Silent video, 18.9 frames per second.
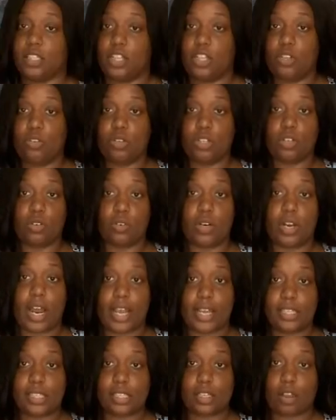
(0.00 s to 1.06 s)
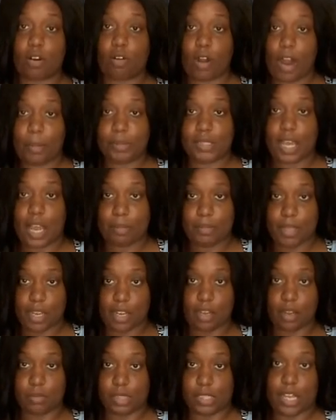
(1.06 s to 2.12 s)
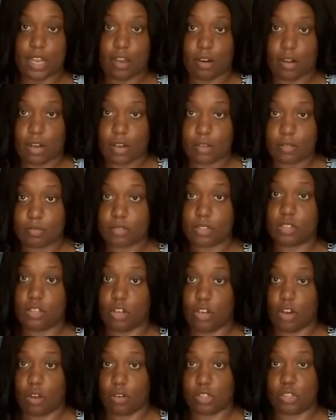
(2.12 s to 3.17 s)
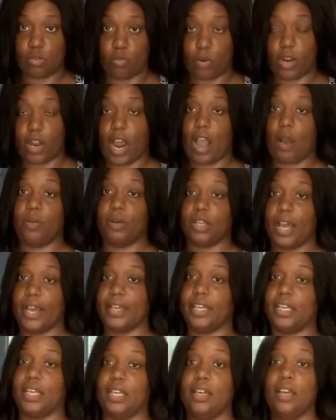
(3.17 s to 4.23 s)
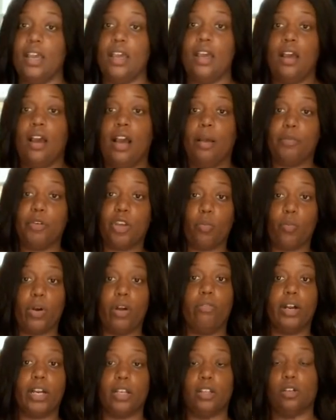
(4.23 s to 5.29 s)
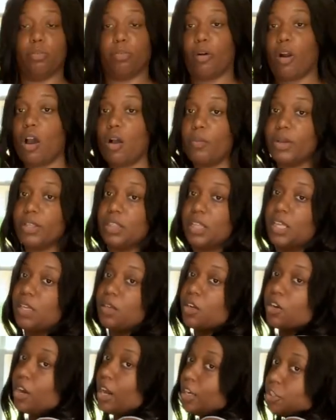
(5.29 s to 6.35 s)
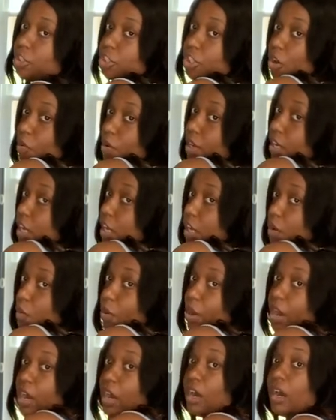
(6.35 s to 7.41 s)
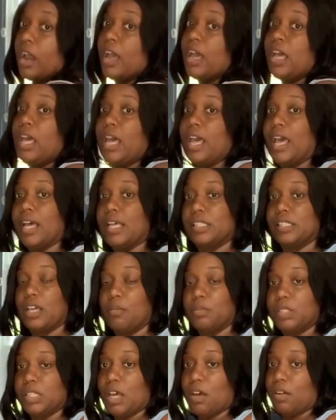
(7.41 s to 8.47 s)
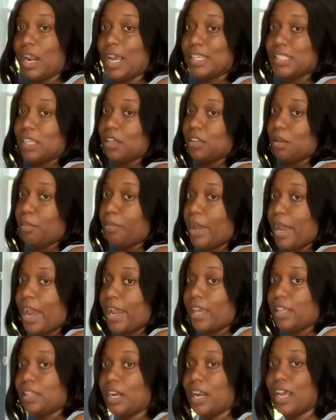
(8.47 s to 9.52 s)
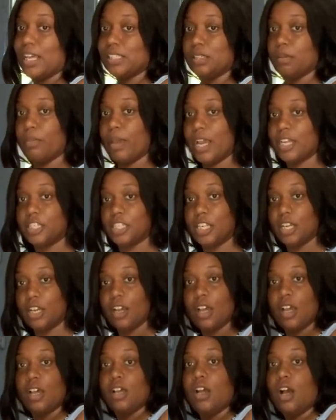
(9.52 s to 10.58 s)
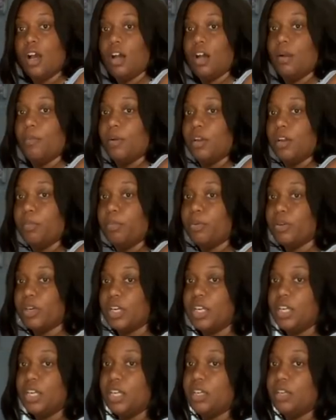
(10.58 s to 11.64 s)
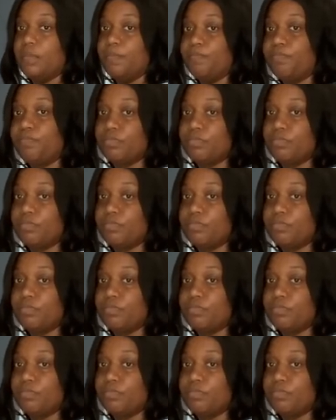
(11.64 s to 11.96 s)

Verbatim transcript: a cute little nice crop top that comes down, you know, to where I would like it. You can wear a regular bra with it. You're not showing anywhere. It comes down nicely on the back, and then it has the matching capri,